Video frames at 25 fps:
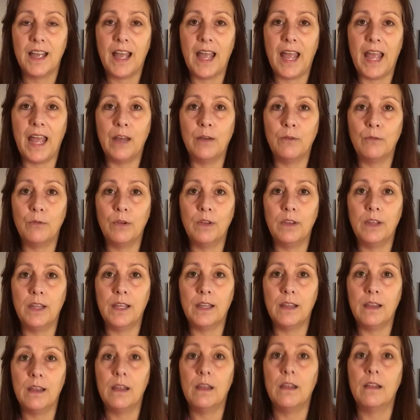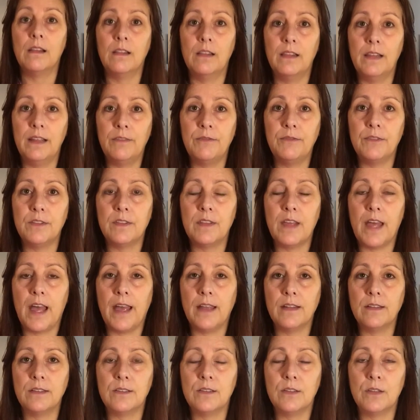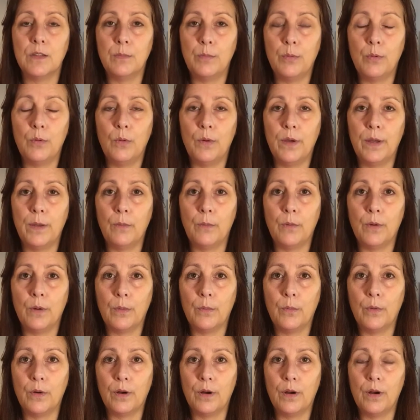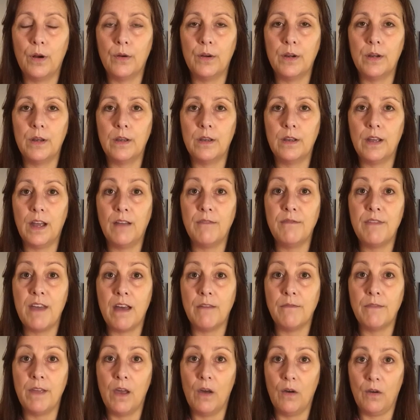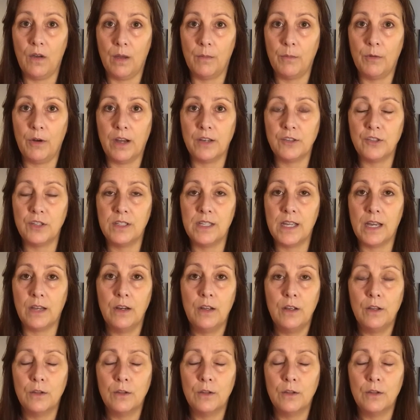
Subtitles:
and really lift that to the point where we're going to have that veil come crashing down.